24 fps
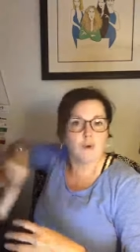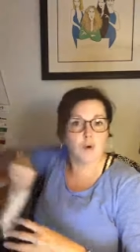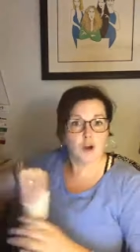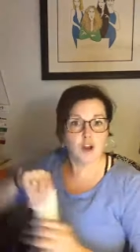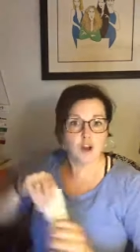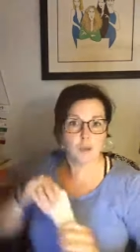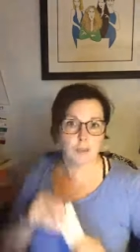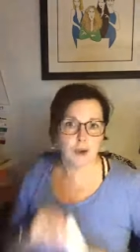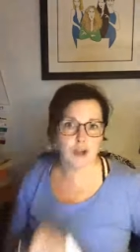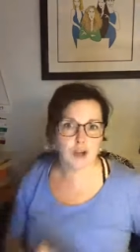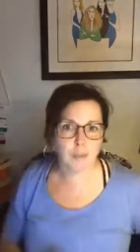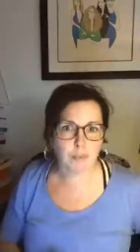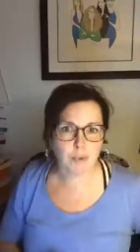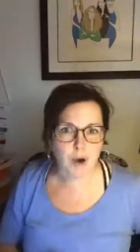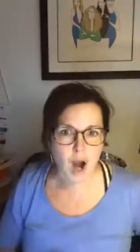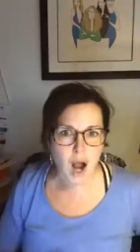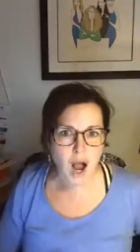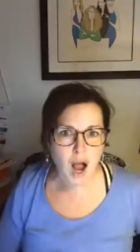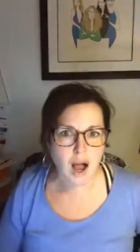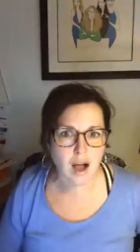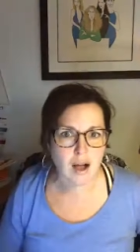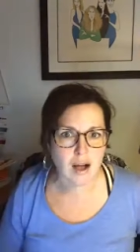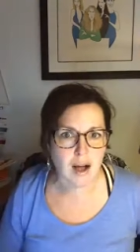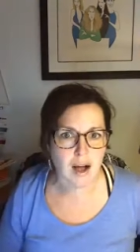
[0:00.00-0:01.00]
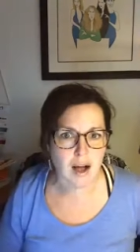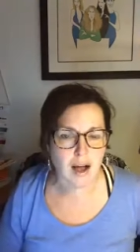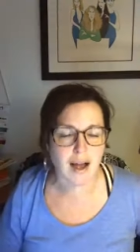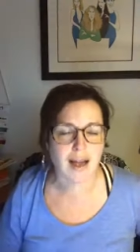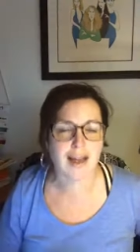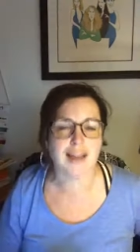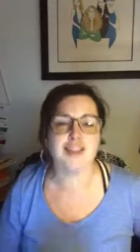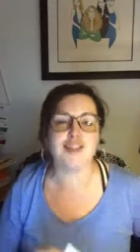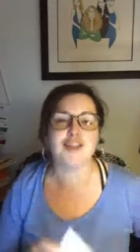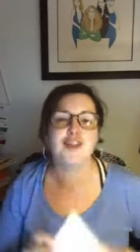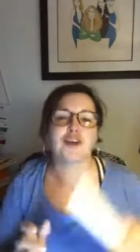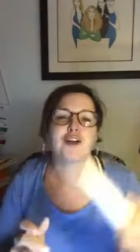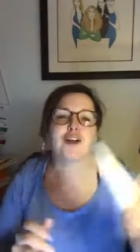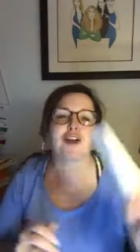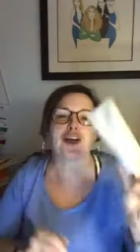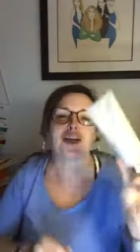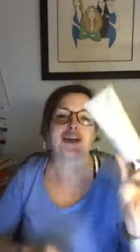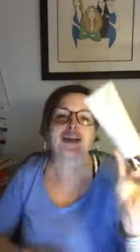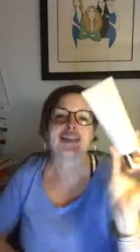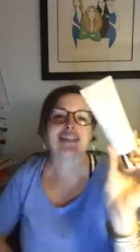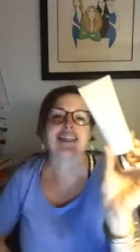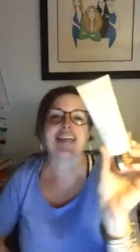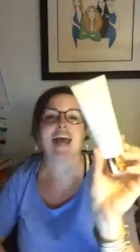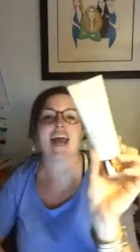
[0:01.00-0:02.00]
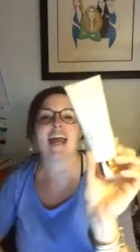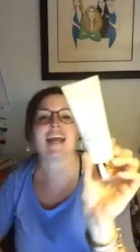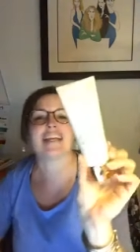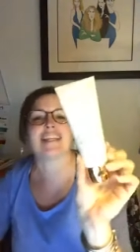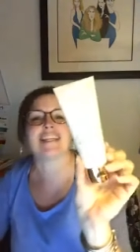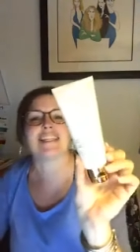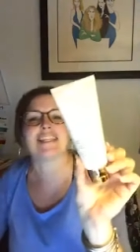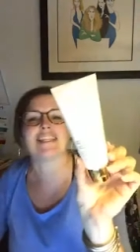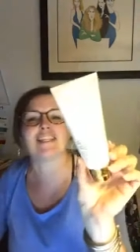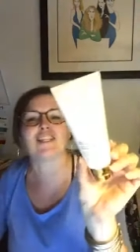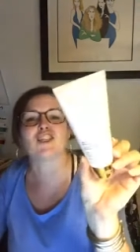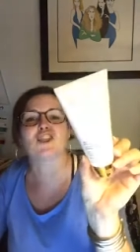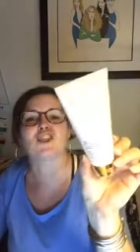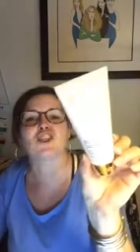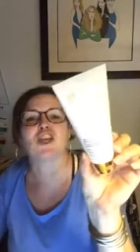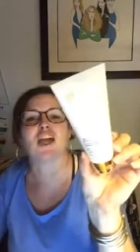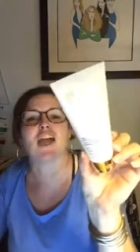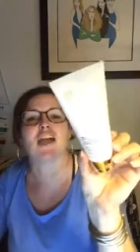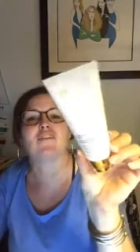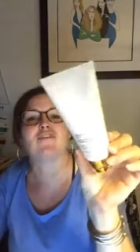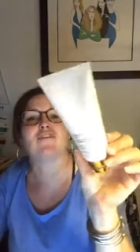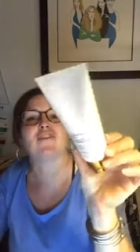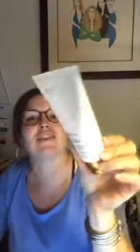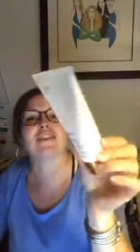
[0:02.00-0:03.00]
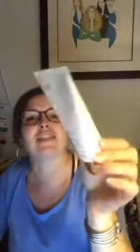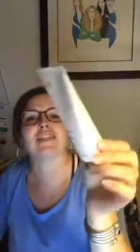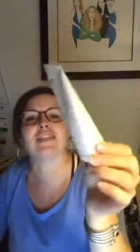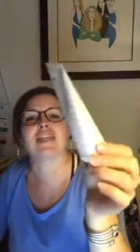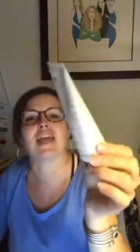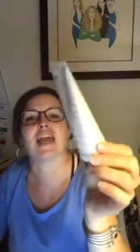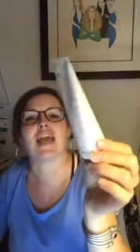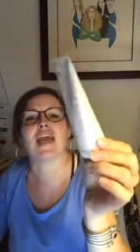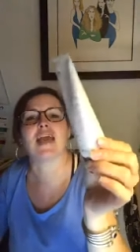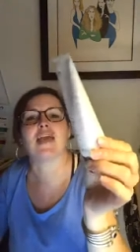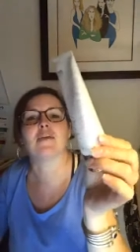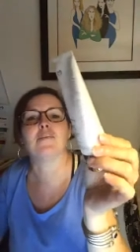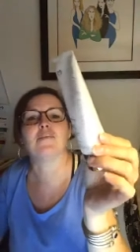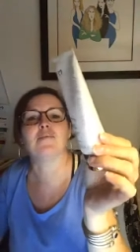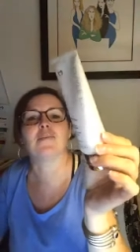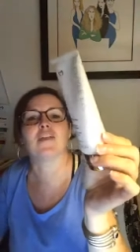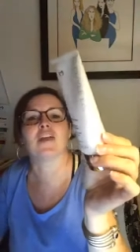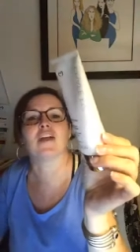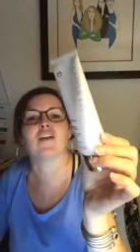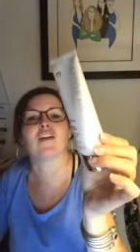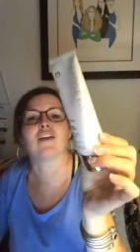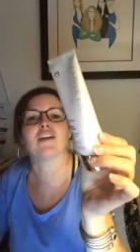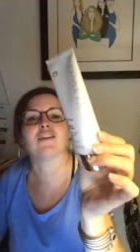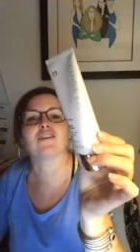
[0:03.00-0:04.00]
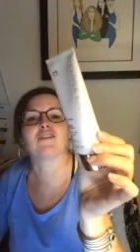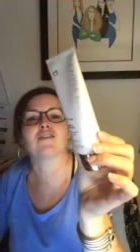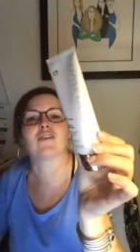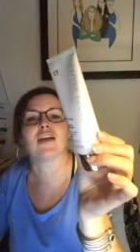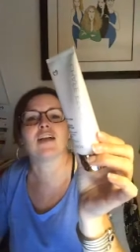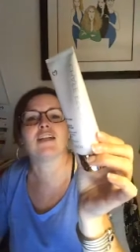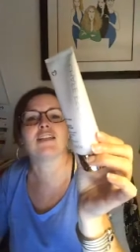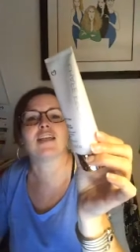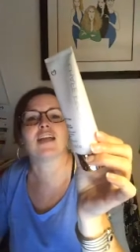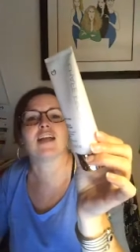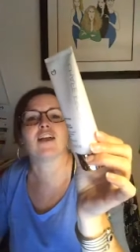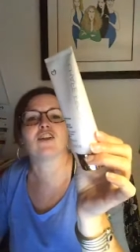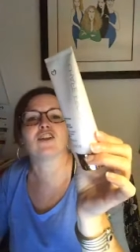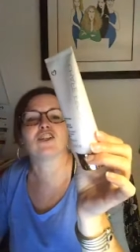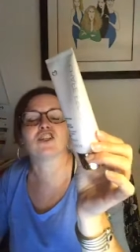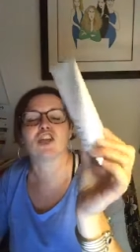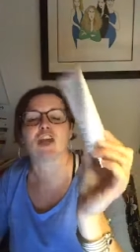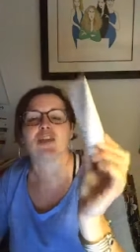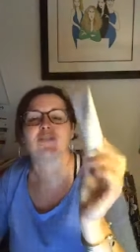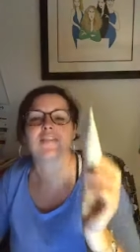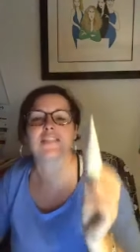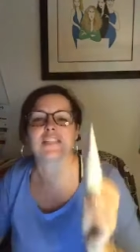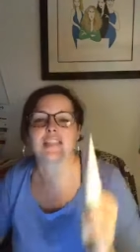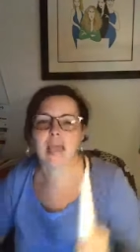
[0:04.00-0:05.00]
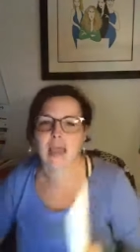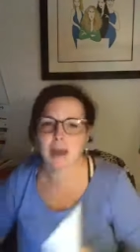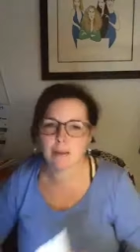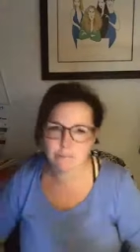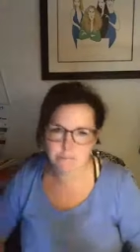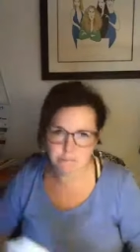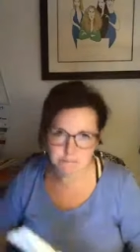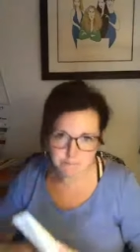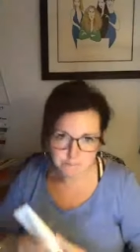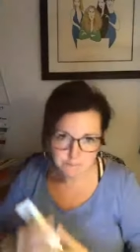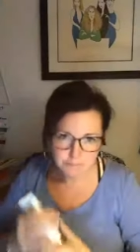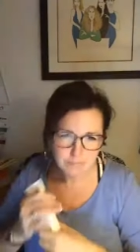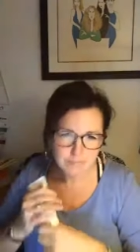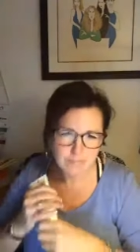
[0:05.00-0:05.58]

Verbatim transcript: before you put your bra on, you're gonna take this Chafe Escape. There it is right there, Chafe Escape.